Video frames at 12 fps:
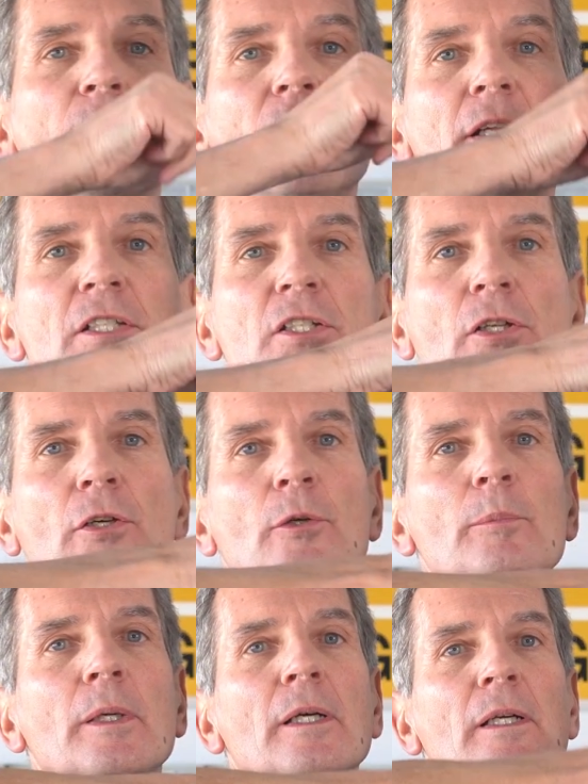through this
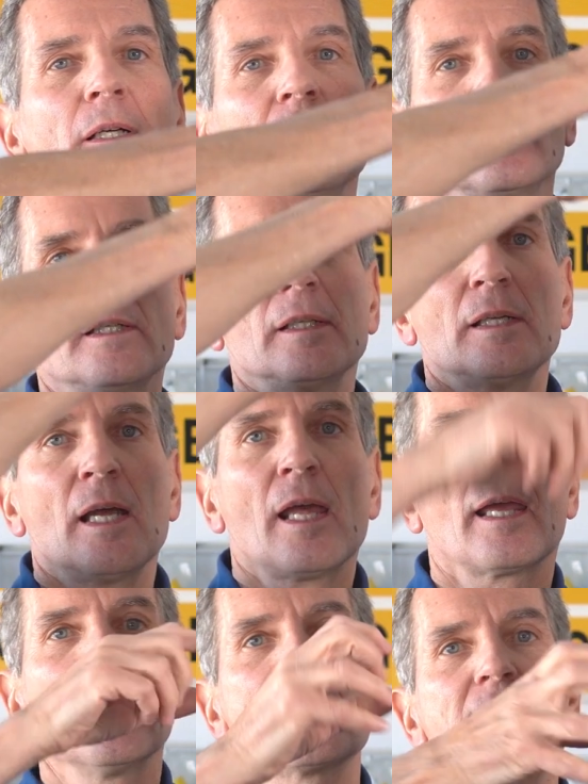tube,
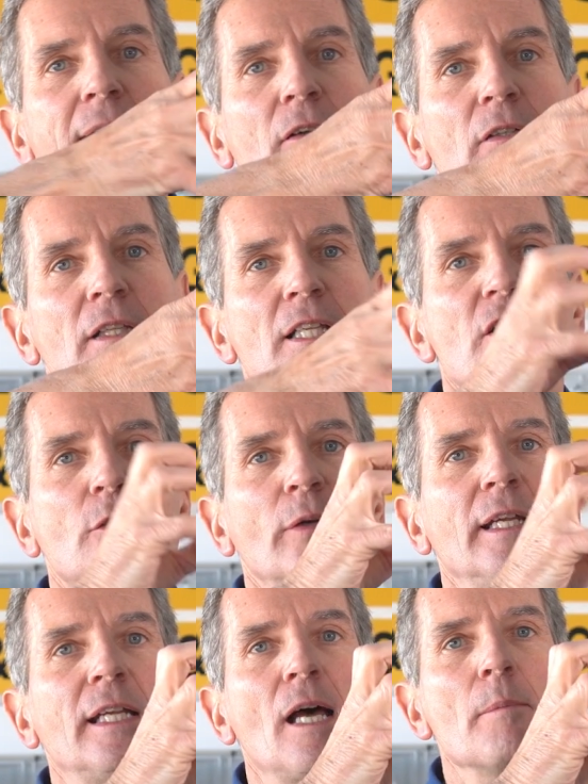gets down to the
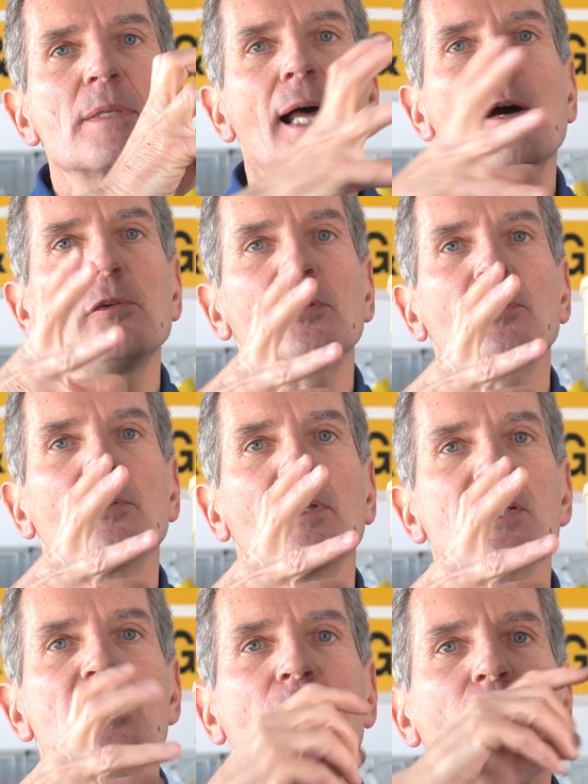screen, comes out through
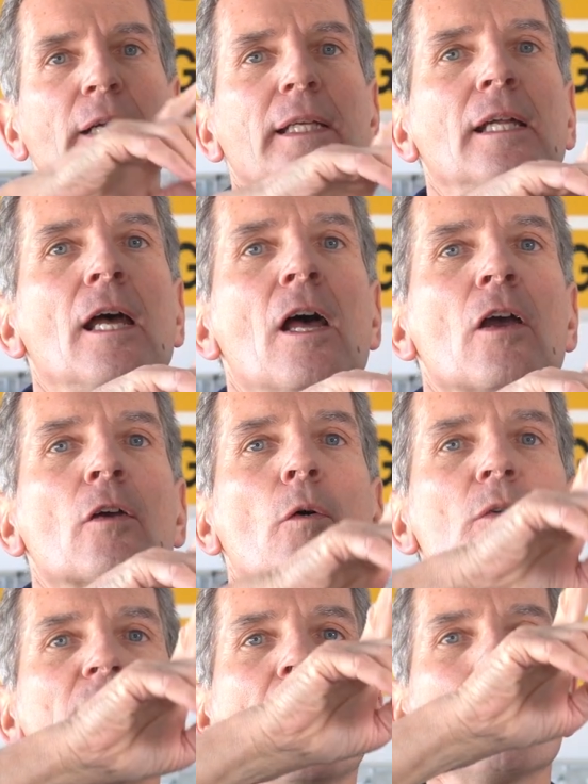the screen,
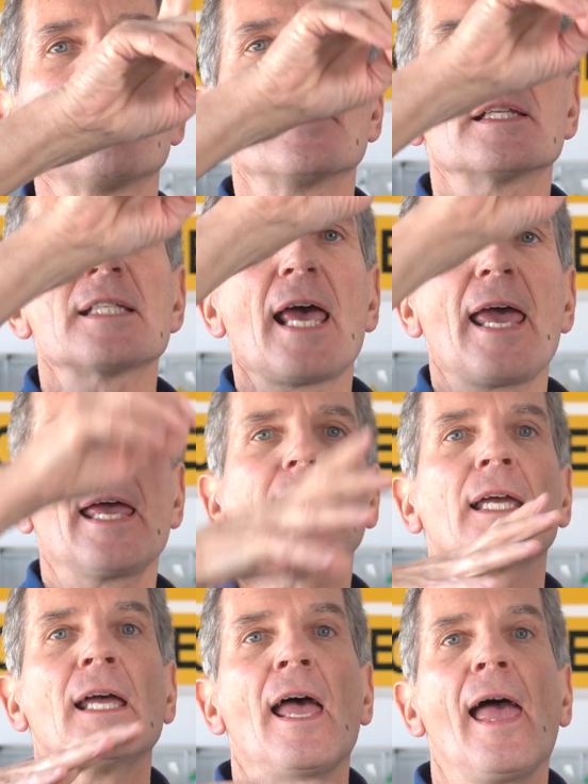goes up the
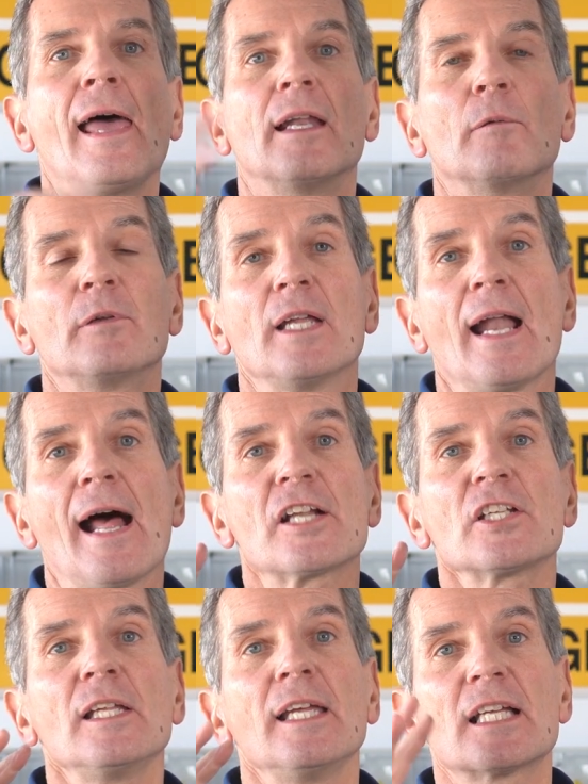tank, and it
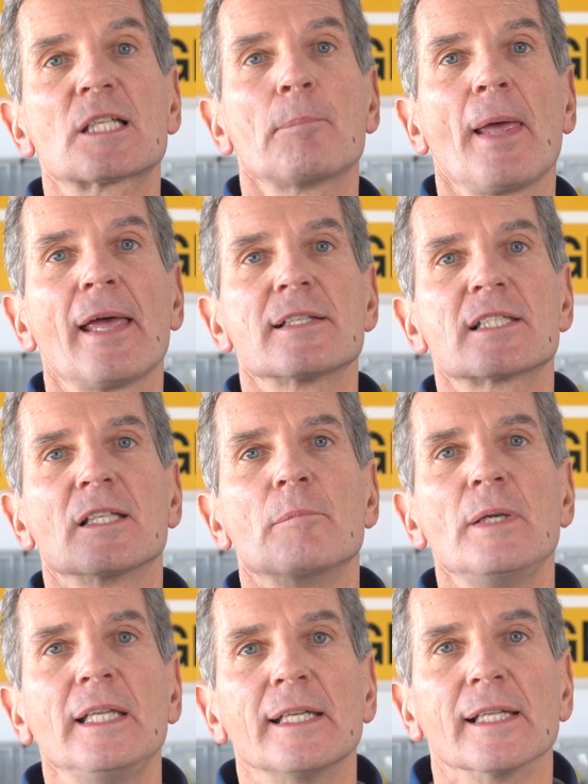actually expands the
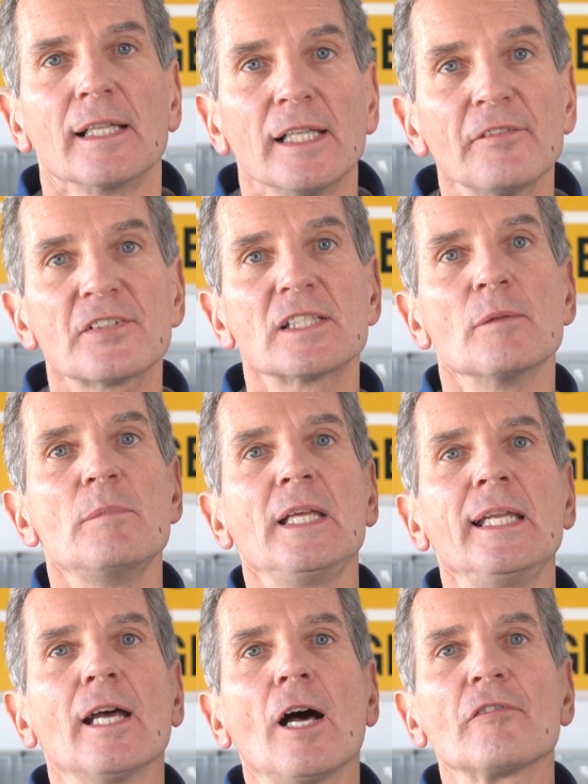media. It lifts the
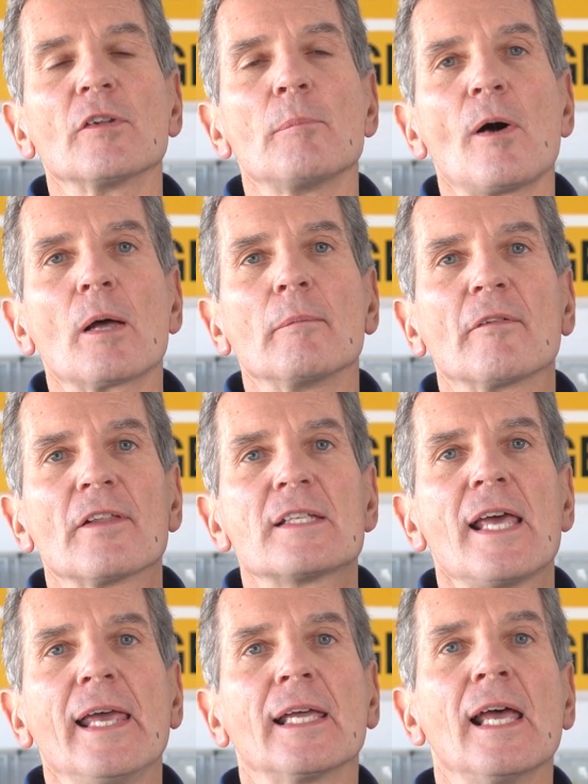media off the bottom of the
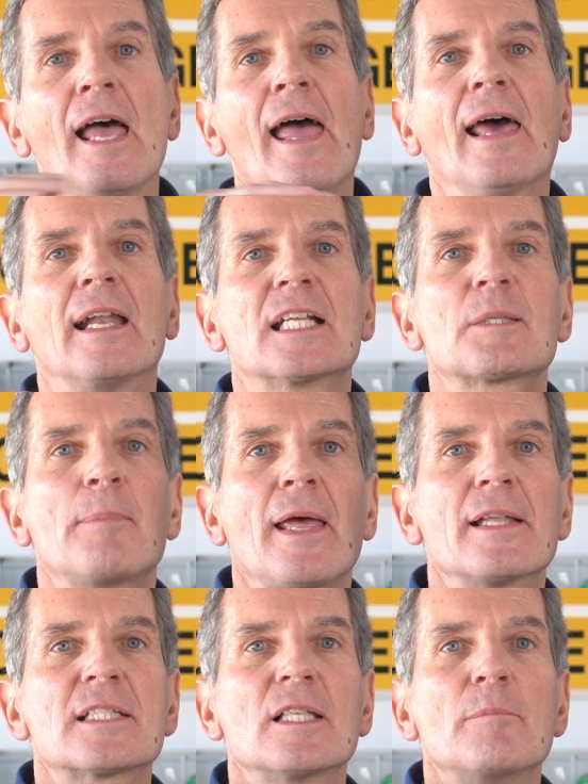tank and
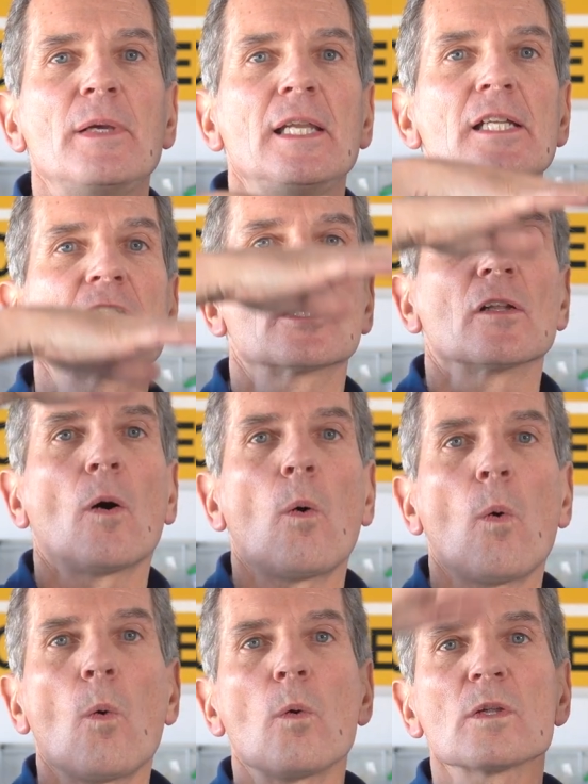expands the media to the
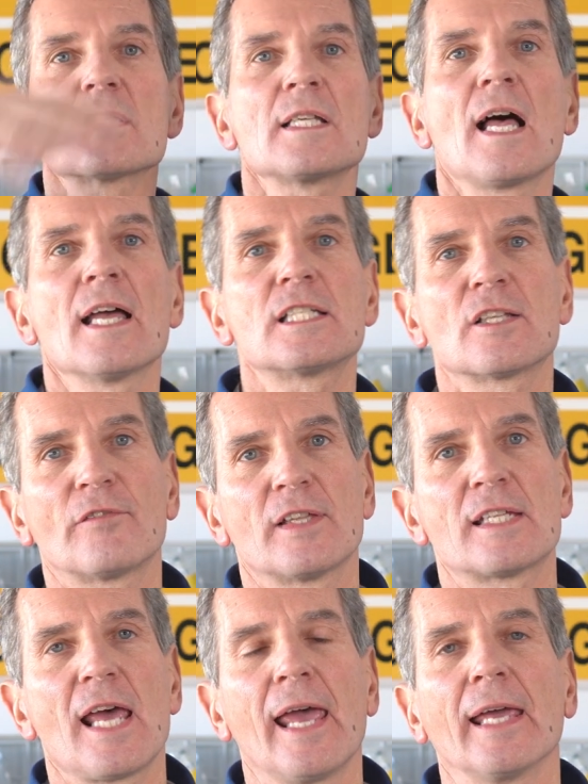whole size of the
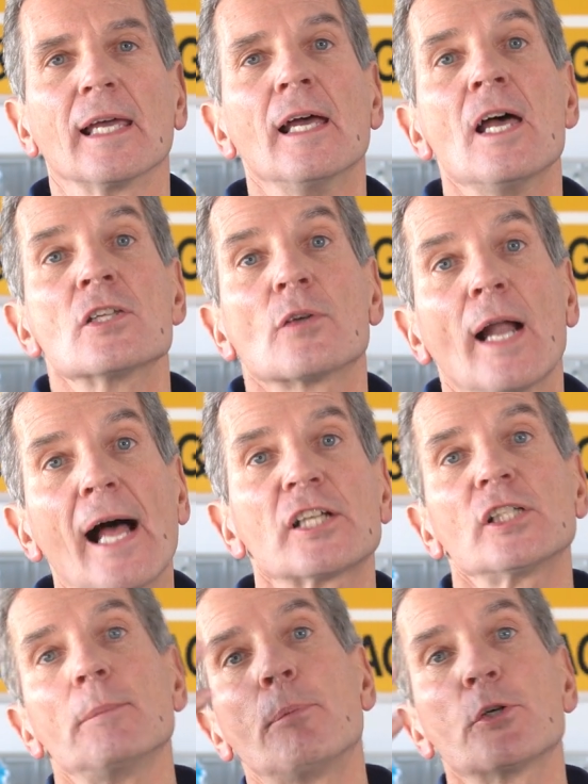tank. So it
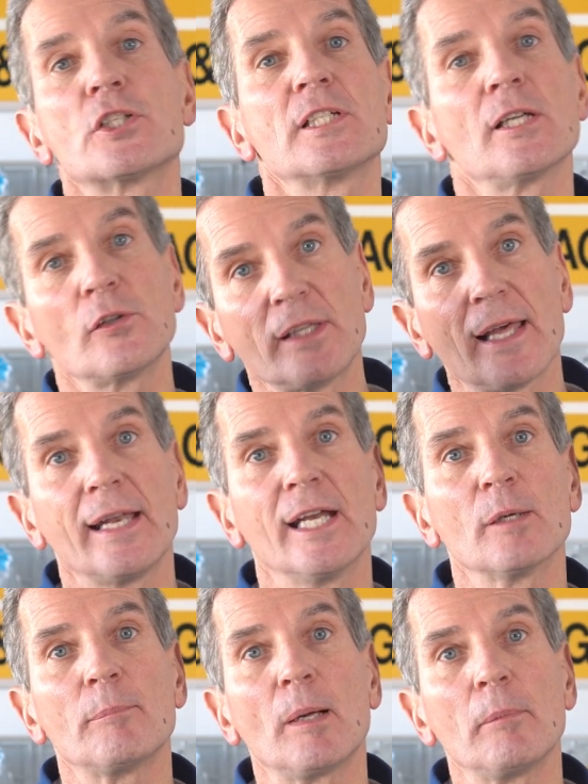actually pushes out that
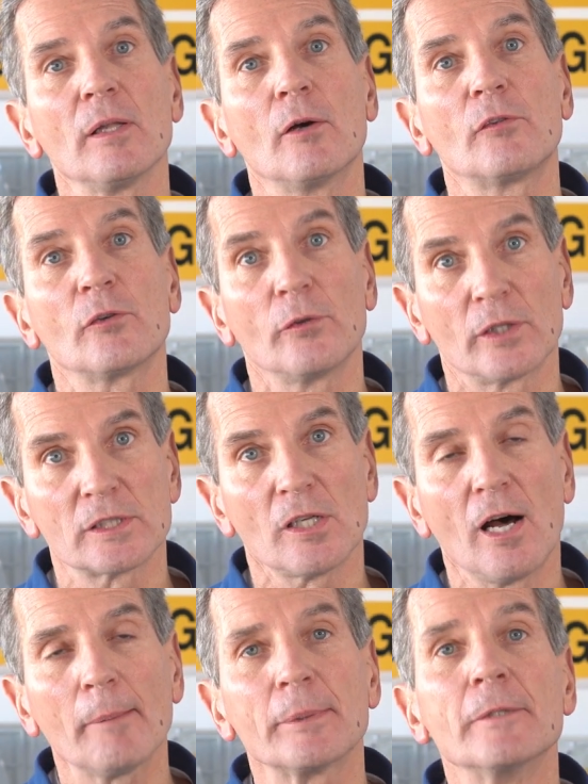air bubble out through the
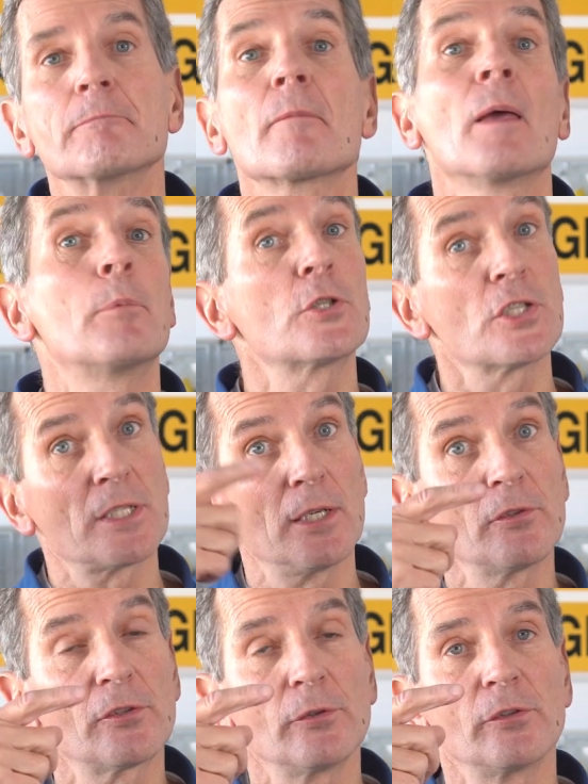top, pushes it
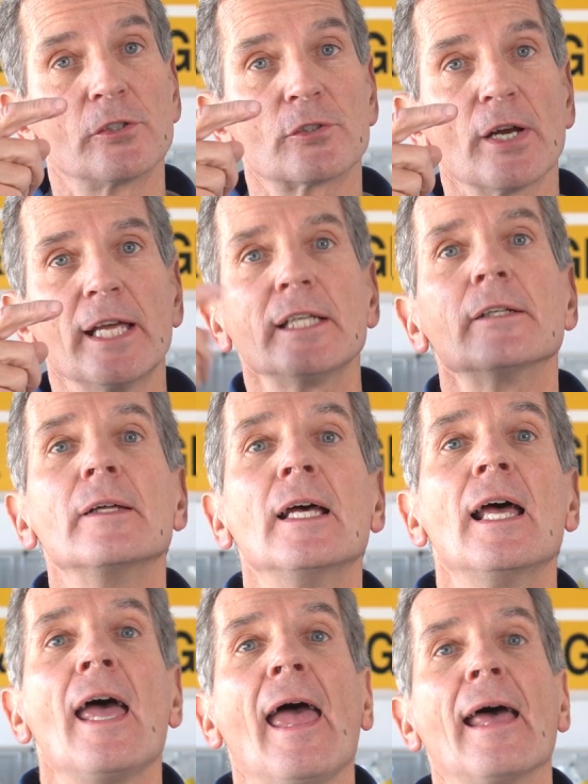out through the drain,
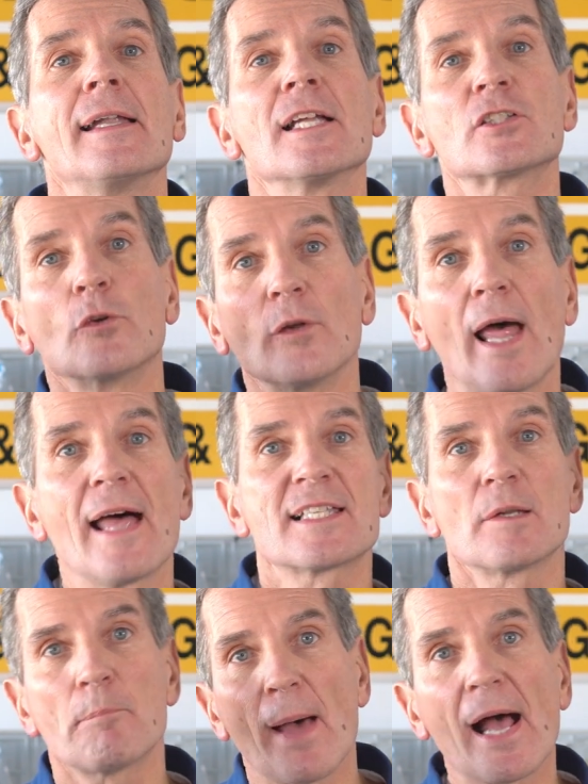and so as
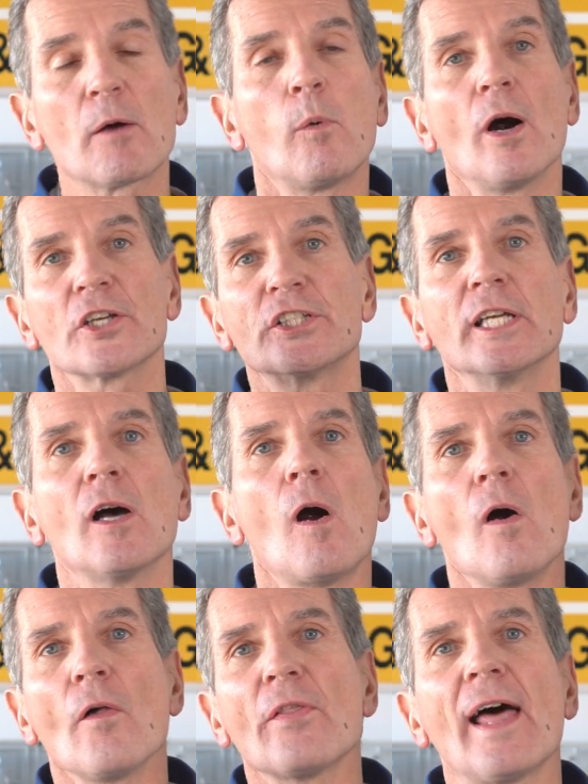it's backwashing
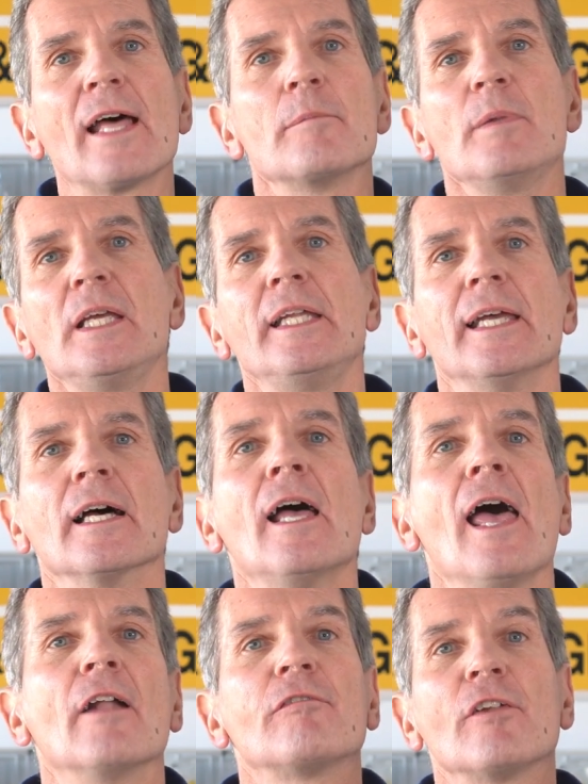all that media
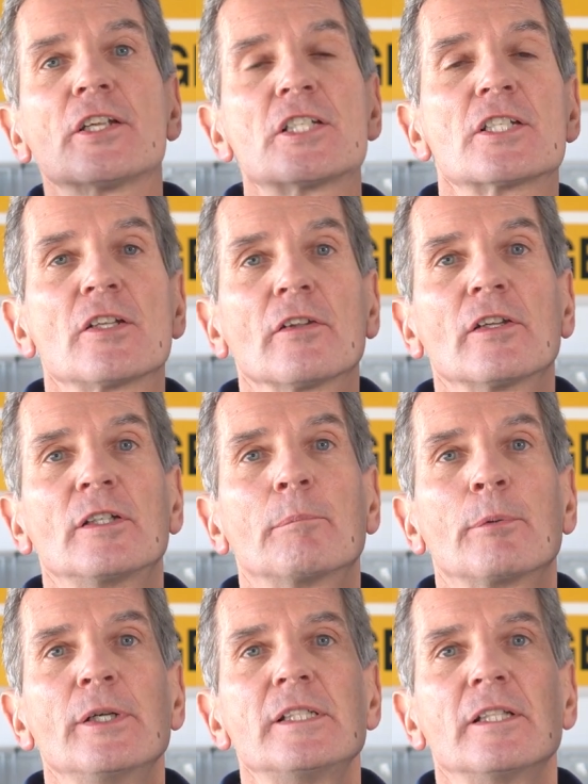and flushes all the
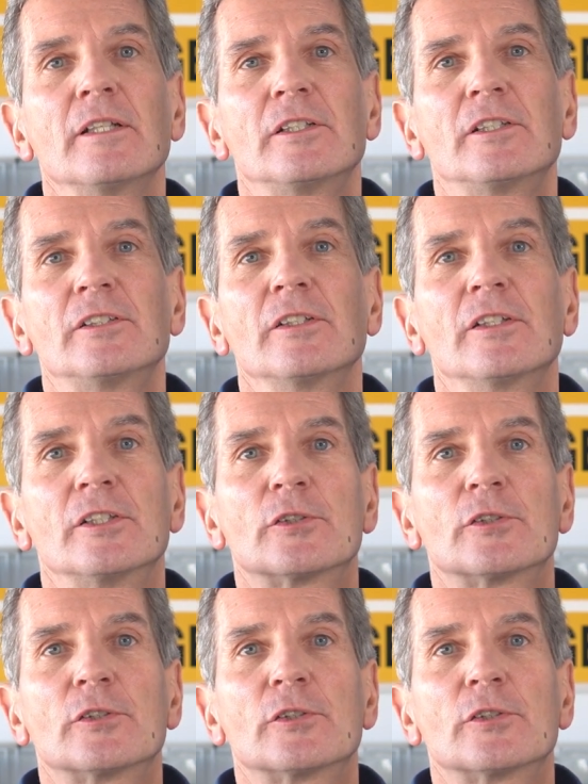debris to, to the